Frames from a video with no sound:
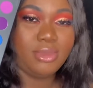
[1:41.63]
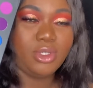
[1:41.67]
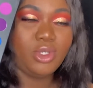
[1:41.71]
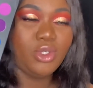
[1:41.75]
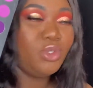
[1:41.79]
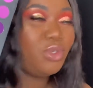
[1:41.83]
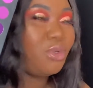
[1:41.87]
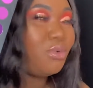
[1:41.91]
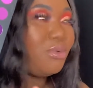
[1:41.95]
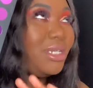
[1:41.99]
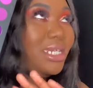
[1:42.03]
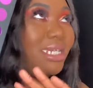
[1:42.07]

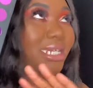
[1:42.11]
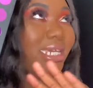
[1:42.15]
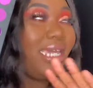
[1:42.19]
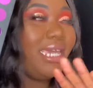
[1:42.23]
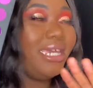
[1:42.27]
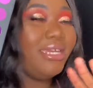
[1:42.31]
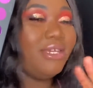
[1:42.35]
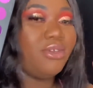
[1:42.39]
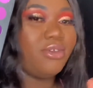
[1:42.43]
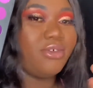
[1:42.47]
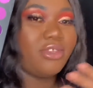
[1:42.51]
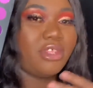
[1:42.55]
you don't need
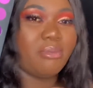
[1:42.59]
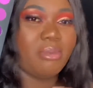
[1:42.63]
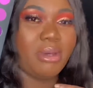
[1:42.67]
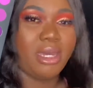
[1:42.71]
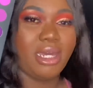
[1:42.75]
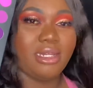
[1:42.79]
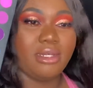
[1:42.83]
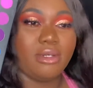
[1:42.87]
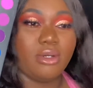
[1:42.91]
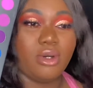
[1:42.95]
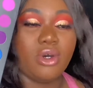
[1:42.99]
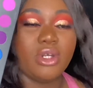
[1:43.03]
any other
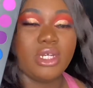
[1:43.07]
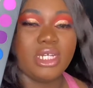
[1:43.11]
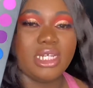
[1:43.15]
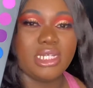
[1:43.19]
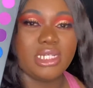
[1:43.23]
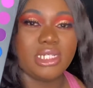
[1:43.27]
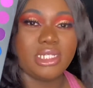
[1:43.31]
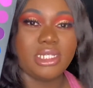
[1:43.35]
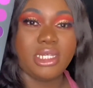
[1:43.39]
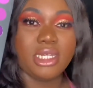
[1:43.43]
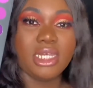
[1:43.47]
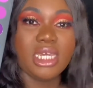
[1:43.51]
palette,
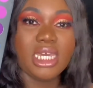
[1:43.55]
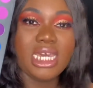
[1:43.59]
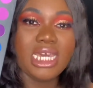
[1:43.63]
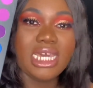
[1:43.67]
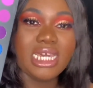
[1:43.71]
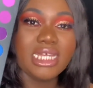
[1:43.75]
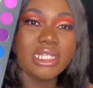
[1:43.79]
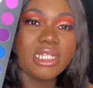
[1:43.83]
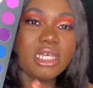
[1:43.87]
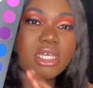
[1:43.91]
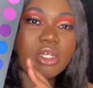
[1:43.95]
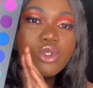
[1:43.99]
honestly.
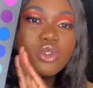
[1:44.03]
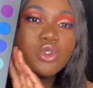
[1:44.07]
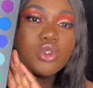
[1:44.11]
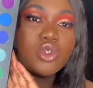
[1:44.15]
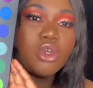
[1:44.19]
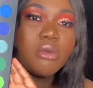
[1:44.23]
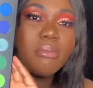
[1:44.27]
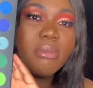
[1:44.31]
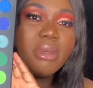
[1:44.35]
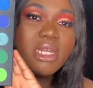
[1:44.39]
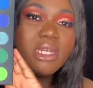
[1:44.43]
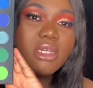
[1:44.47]
There's
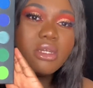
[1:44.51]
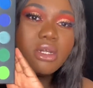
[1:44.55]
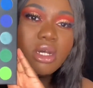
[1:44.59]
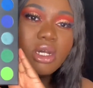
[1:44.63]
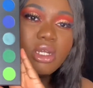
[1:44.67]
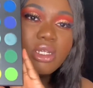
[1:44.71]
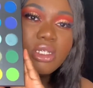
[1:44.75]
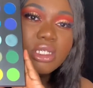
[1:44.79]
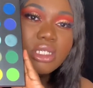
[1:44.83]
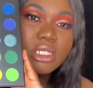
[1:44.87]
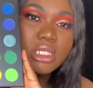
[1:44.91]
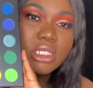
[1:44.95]
so many
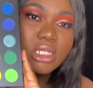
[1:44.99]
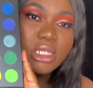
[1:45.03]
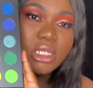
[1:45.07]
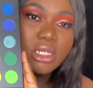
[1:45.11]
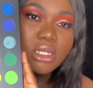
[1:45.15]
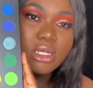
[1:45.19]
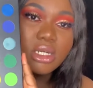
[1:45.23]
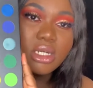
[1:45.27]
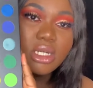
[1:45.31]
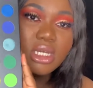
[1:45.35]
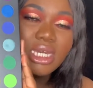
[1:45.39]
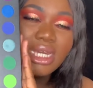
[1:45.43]
colors in
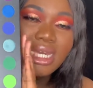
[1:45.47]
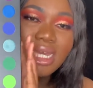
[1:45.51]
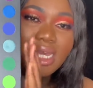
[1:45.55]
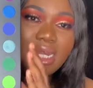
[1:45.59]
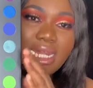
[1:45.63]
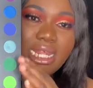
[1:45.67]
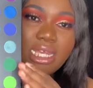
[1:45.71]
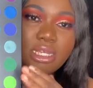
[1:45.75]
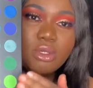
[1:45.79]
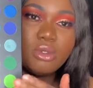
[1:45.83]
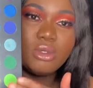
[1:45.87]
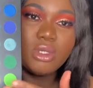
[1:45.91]
here.
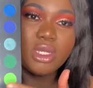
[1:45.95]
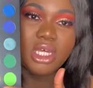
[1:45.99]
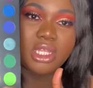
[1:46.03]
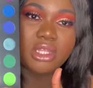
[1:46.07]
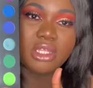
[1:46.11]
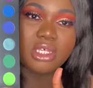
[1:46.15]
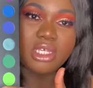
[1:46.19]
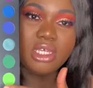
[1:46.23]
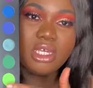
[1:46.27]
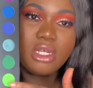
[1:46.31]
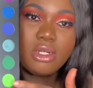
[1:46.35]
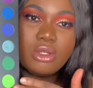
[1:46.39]
Like, you get
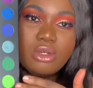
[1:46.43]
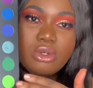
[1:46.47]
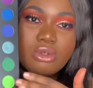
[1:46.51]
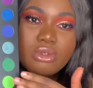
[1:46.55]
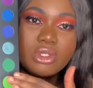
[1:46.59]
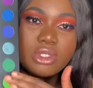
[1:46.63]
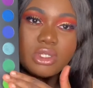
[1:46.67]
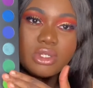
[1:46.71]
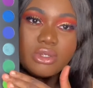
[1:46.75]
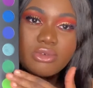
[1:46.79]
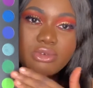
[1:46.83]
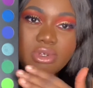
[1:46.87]
the
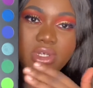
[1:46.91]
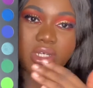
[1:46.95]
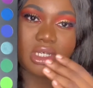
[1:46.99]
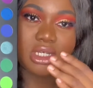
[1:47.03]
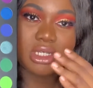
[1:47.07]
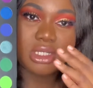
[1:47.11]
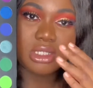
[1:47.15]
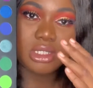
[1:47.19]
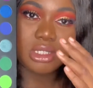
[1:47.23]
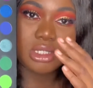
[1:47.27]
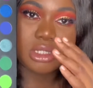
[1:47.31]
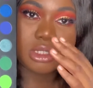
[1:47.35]
yellows, the
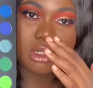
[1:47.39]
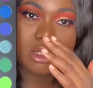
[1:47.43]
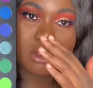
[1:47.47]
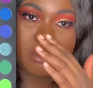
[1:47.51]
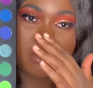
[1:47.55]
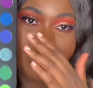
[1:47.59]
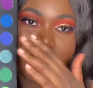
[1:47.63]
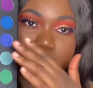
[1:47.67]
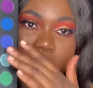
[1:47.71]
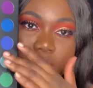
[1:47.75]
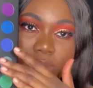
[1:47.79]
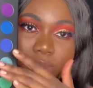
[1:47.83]
greens, the
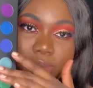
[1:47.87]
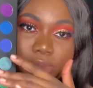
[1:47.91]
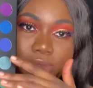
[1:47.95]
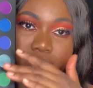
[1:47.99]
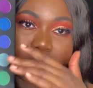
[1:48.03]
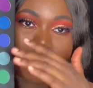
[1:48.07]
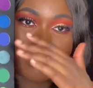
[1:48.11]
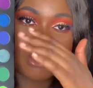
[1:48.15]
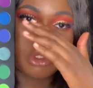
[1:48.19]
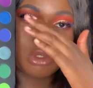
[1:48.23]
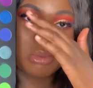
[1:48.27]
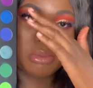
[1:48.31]

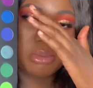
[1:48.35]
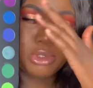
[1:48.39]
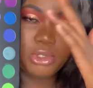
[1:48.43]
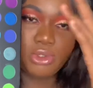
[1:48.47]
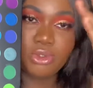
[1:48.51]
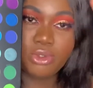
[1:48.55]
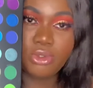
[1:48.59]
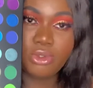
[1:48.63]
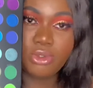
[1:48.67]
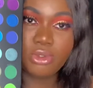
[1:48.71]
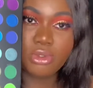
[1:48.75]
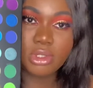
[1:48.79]
purples, the
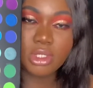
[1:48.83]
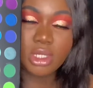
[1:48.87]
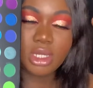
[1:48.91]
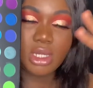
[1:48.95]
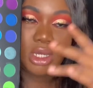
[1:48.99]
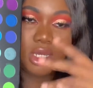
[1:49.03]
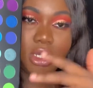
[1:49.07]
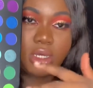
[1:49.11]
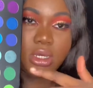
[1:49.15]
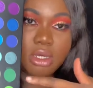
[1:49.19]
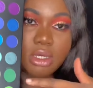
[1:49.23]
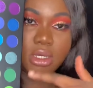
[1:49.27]
blues.
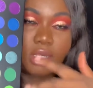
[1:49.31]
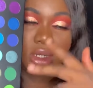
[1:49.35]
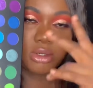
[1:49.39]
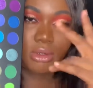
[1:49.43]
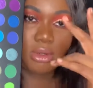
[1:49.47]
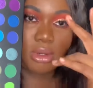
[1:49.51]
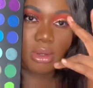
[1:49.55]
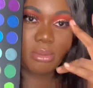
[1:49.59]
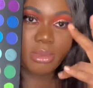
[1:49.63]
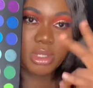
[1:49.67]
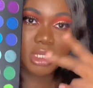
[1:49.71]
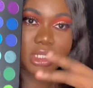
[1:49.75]
Okay,
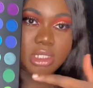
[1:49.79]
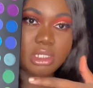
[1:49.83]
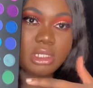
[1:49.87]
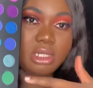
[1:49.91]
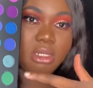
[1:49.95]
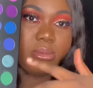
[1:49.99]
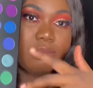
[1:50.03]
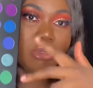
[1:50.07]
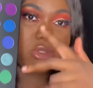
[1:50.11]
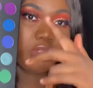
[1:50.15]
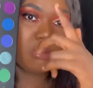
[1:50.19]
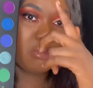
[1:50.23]
now I'm mixing
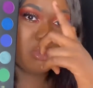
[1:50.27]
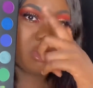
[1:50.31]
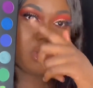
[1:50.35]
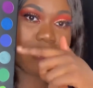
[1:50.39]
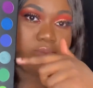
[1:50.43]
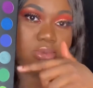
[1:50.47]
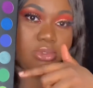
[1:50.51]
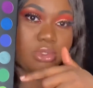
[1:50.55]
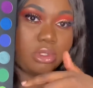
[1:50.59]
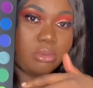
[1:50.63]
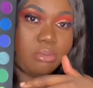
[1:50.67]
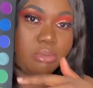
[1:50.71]
it, but the
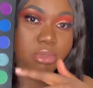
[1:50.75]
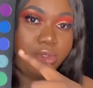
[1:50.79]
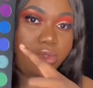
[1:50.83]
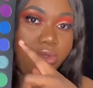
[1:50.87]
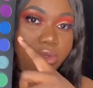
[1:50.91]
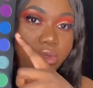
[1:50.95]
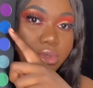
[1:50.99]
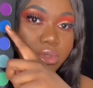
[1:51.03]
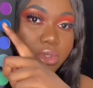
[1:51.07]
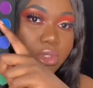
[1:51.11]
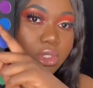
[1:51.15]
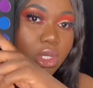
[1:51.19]
purples, the
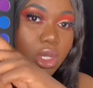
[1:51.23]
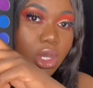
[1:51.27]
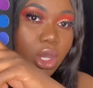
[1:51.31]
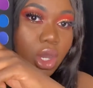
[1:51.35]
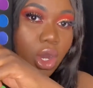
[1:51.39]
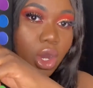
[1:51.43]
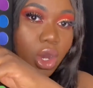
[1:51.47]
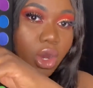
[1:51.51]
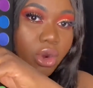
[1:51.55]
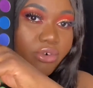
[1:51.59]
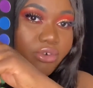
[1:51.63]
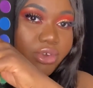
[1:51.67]
blues,
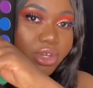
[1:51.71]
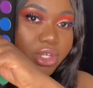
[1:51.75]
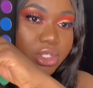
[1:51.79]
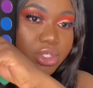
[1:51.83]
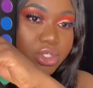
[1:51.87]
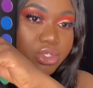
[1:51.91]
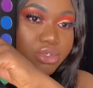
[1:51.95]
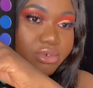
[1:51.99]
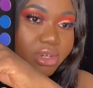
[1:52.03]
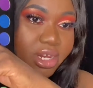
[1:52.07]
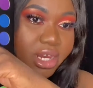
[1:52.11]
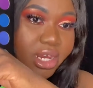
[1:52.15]

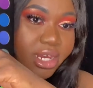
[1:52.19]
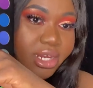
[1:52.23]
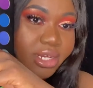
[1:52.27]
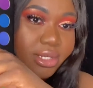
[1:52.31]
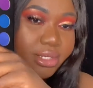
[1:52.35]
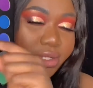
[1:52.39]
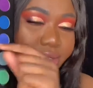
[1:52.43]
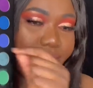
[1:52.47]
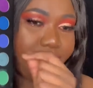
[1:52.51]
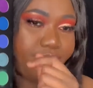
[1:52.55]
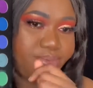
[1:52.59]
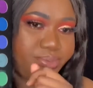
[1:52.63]
orange, red,